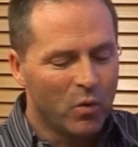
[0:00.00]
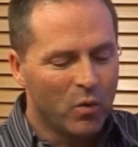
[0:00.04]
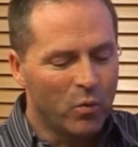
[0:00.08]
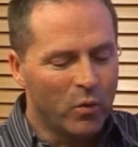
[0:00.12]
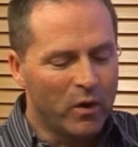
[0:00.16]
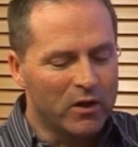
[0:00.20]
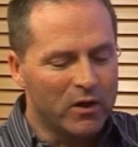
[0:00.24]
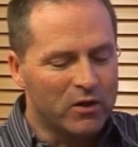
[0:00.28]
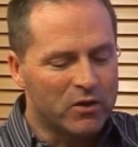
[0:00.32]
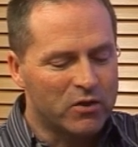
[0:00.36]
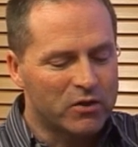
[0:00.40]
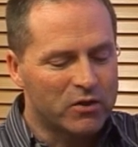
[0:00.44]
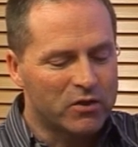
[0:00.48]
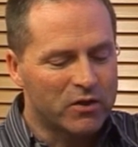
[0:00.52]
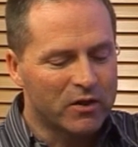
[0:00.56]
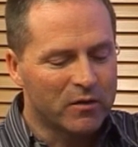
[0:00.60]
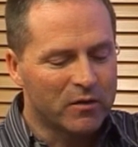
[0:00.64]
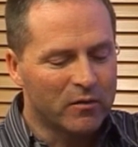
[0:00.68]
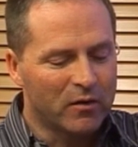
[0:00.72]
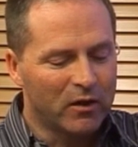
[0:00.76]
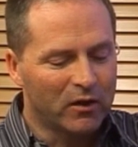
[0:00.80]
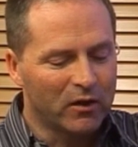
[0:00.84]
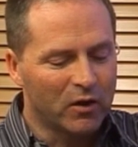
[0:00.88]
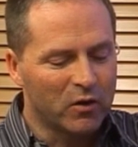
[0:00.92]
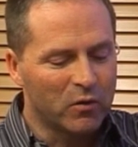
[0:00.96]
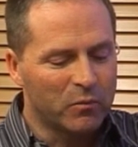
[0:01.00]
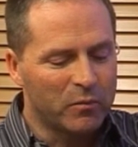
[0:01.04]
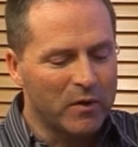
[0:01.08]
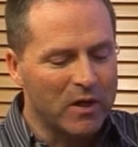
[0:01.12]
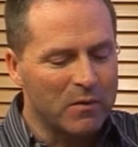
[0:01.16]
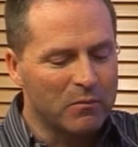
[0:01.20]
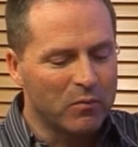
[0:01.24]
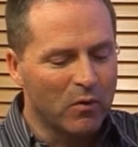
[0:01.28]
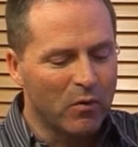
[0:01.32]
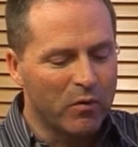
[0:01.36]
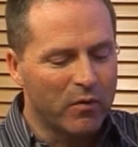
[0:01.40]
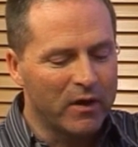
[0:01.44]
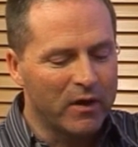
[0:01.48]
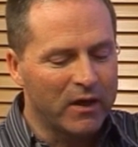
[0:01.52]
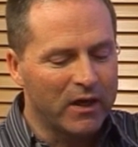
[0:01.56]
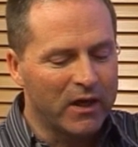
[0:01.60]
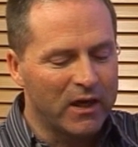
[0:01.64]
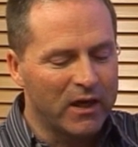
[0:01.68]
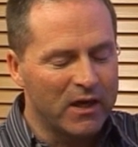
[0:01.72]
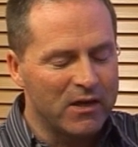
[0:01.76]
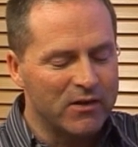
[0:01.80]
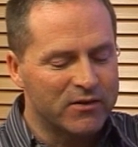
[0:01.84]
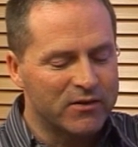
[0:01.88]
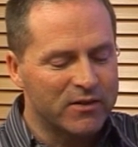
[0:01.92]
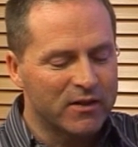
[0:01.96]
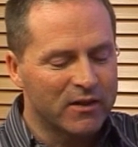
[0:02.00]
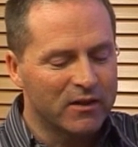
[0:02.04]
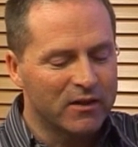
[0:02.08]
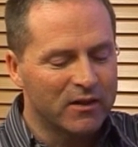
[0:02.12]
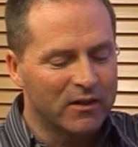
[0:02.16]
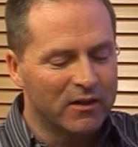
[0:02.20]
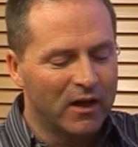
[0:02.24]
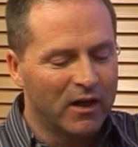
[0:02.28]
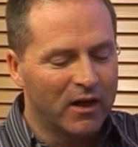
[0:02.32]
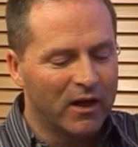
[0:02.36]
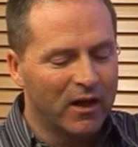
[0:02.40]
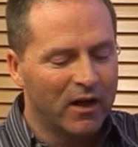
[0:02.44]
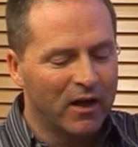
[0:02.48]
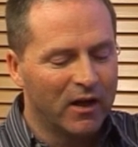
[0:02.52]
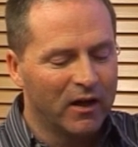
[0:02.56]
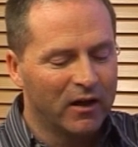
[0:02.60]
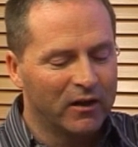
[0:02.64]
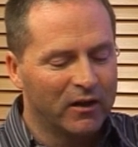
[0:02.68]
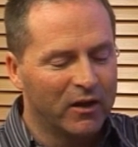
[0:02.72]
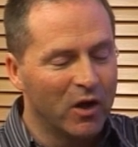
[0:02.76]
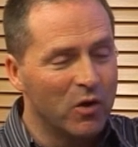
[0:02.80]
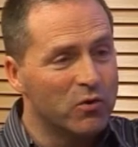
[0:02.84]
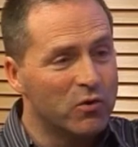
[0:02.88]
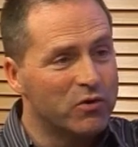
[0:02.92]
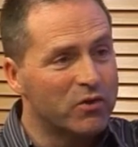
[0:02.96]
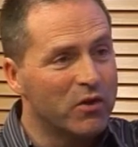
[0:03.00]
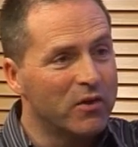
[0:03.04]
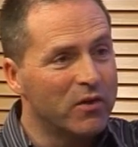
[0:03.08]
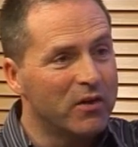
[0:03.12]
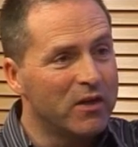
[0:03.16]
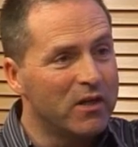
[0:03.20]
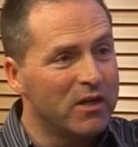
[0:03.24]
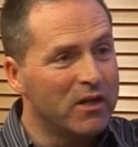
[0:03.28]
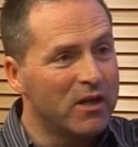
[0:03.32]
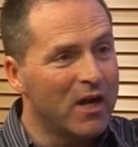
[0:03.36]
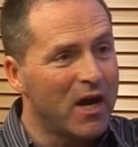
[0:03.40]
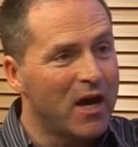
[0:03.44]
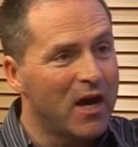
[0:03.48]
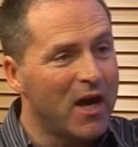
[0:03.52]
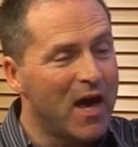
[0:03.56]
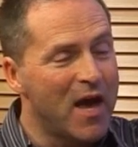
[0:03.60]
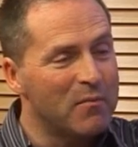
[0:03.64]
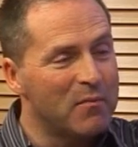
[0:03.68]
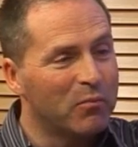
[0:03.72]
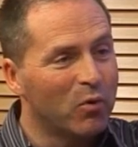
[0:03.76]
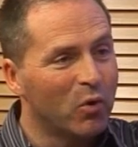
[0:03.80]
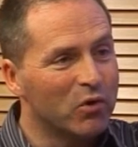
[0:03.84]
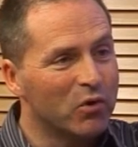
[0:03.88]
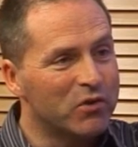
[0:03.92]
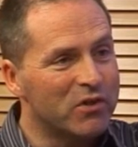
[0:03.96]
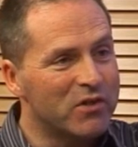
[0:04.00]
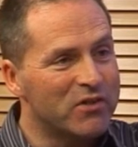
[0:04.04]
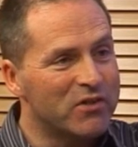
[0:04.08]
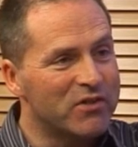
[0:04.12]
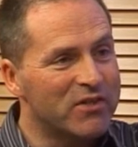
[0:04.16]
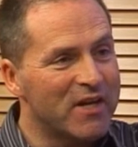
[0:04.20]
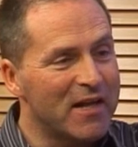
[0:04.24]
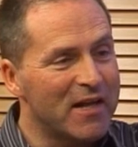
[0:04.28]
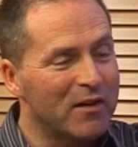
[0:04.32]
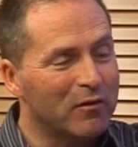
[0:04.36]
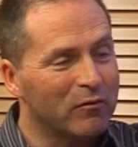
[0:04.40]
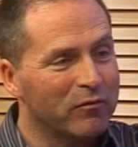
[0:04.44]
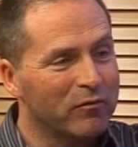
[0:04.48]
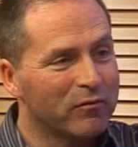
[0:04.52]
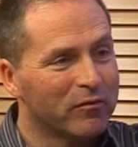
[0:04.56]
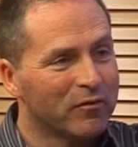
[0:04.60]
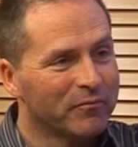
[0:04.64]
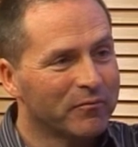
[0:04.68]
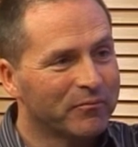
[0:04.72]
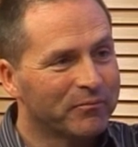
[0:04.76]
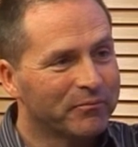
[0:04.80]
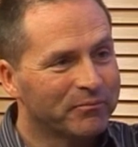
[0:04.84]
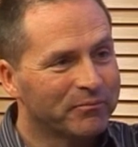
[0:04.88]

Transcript: which a lot of people think goes to the airport itself.